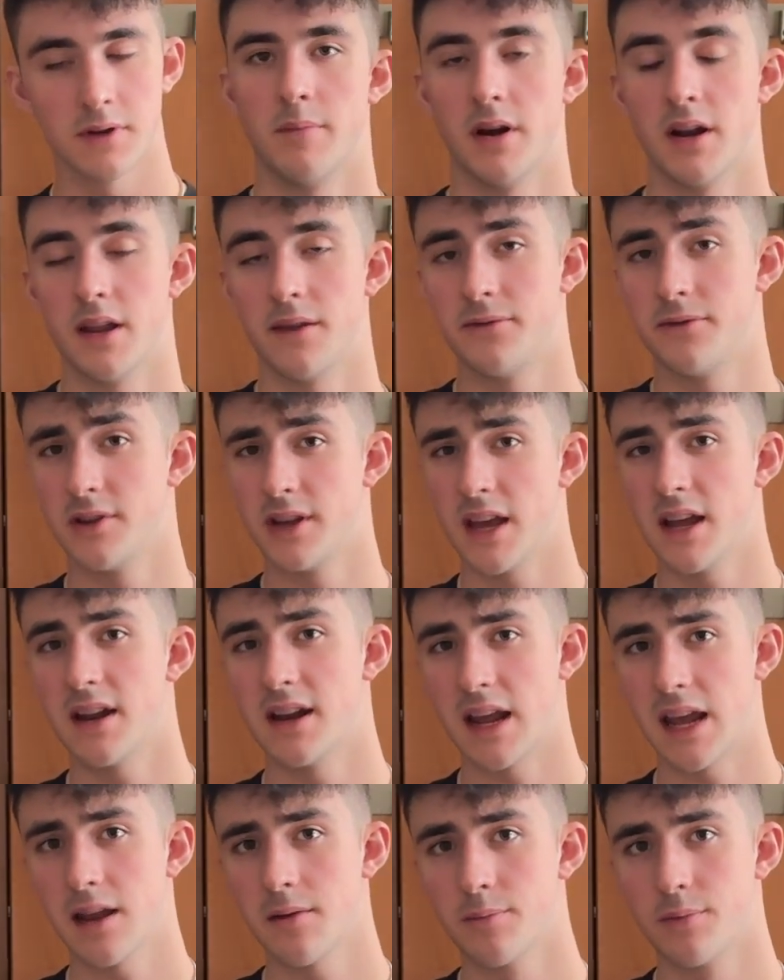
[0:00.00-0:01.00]
But if you get
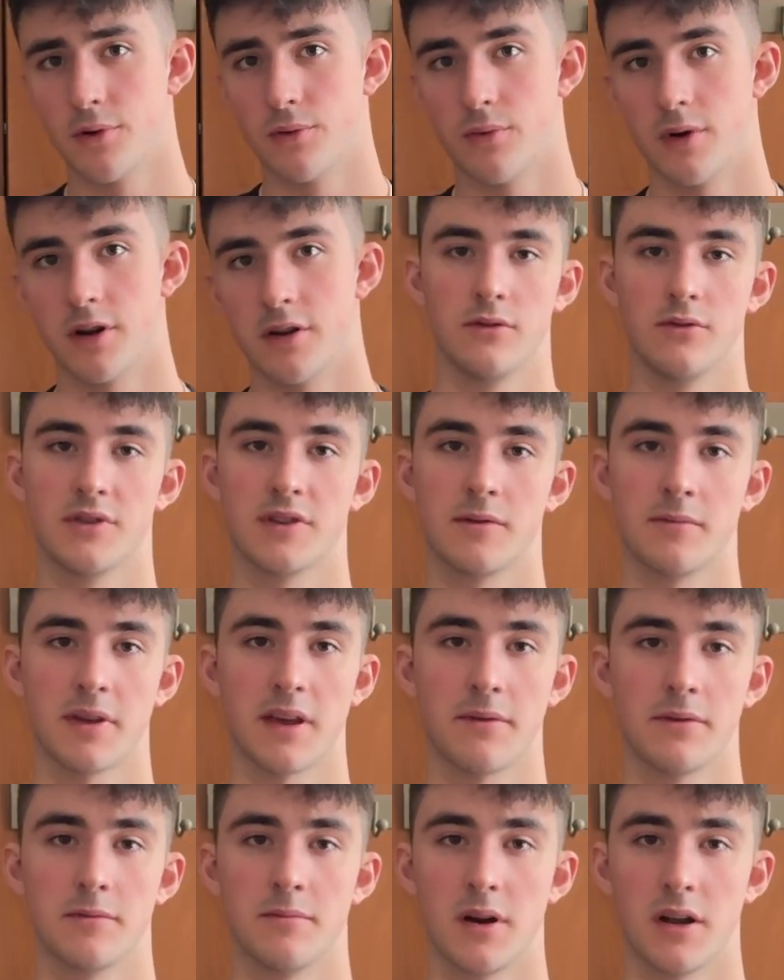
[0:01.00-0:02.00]
an 8-bolt one, you'll simply
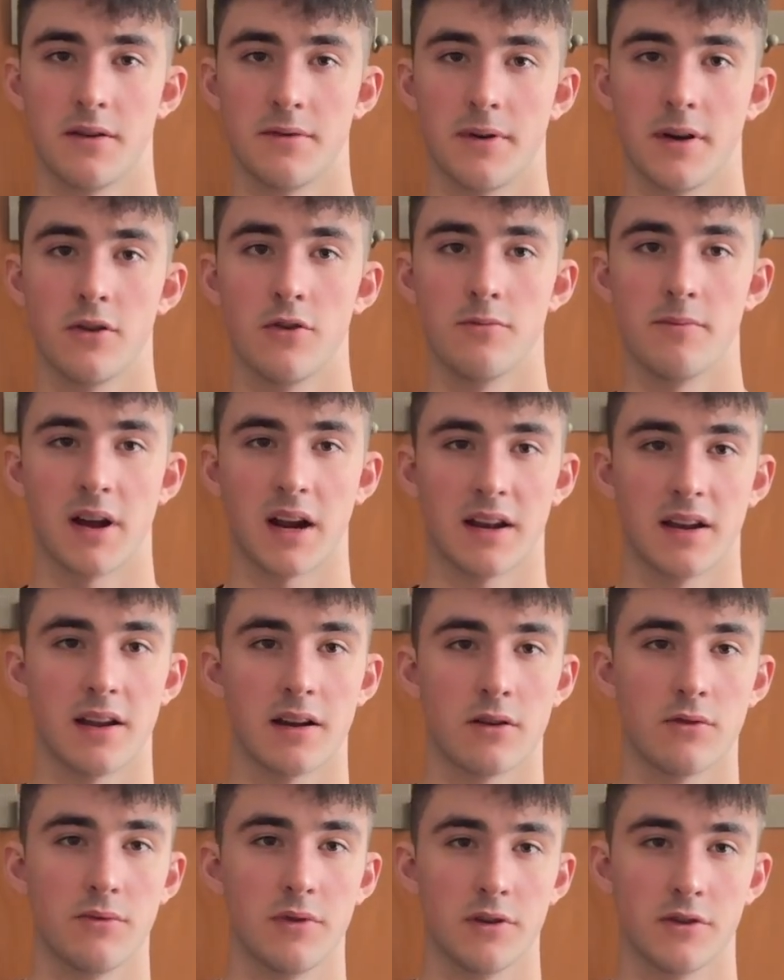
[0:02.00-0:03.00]
have to modify your
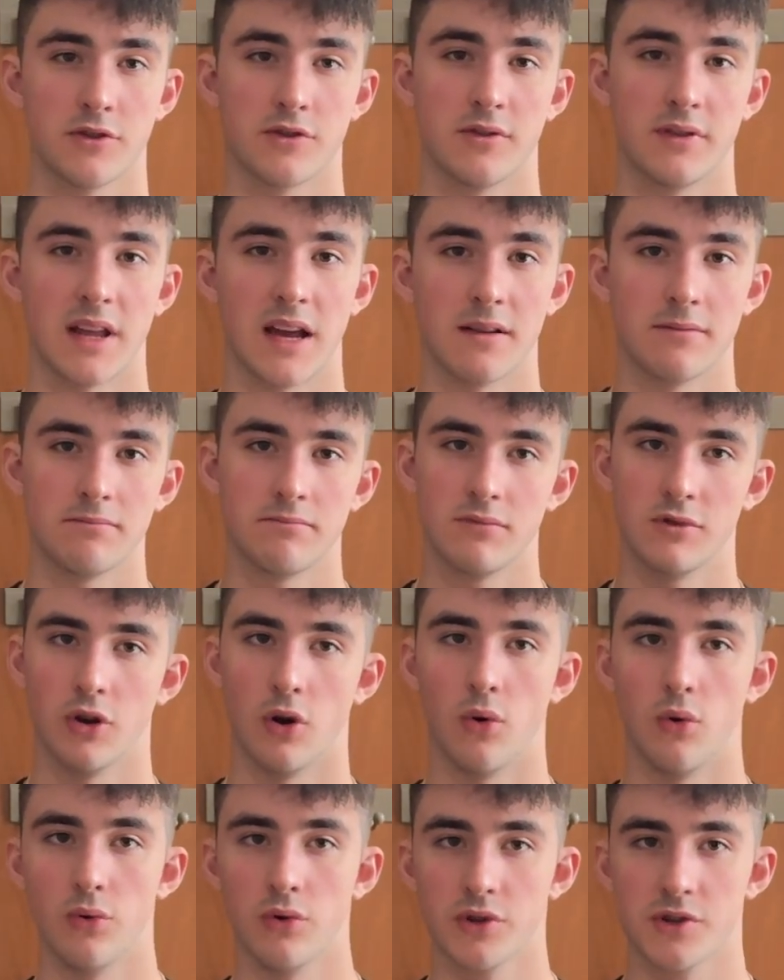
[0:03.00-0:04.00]
magnetic wheel so that the
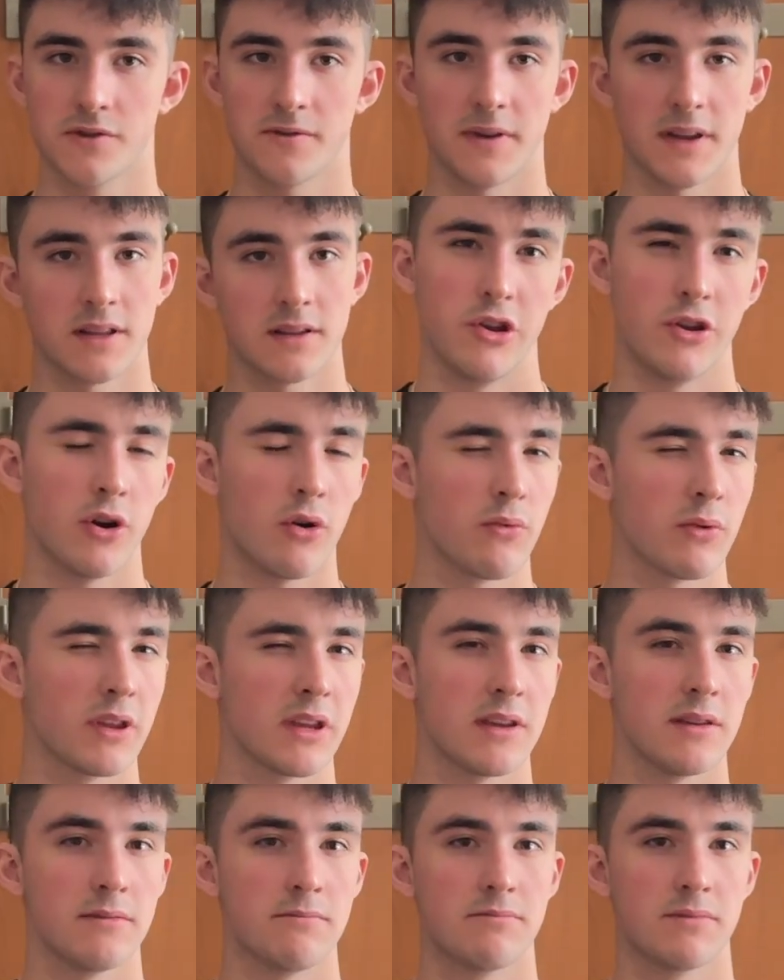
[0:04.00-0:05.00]
holes fit. You don't
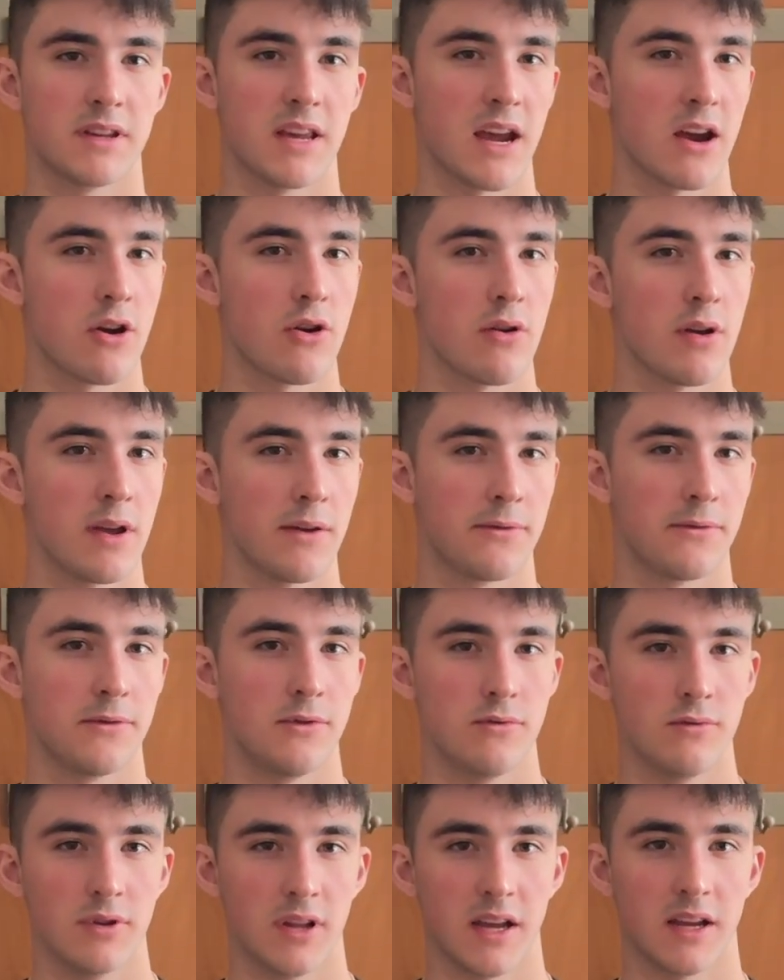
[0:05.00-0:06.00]
really care if
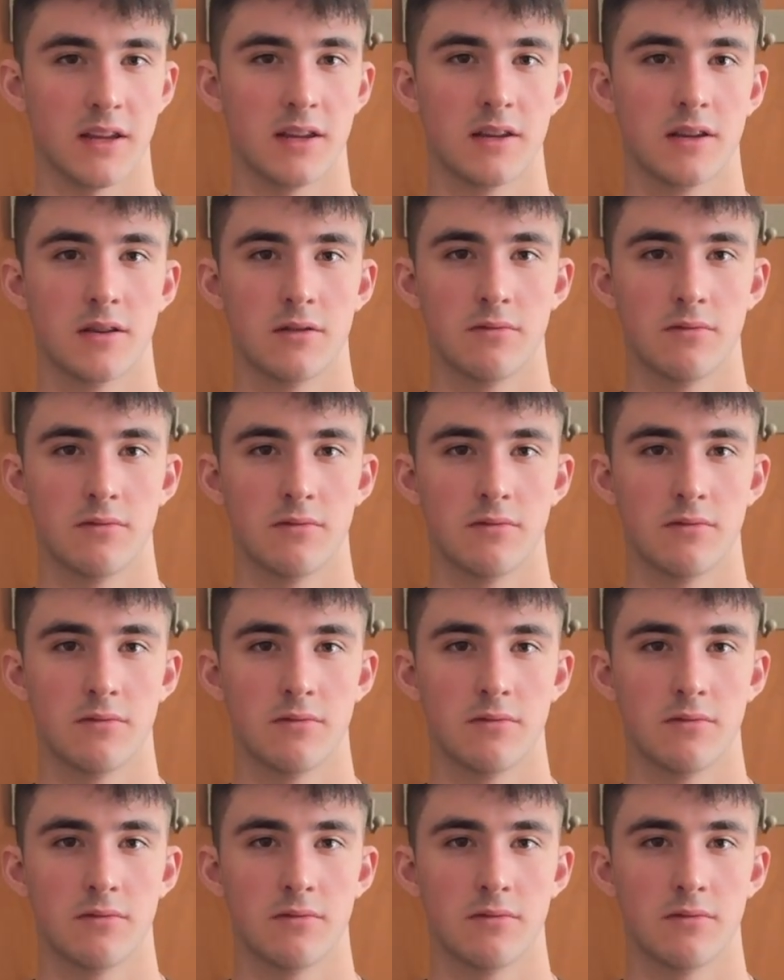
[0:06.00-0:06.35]
you like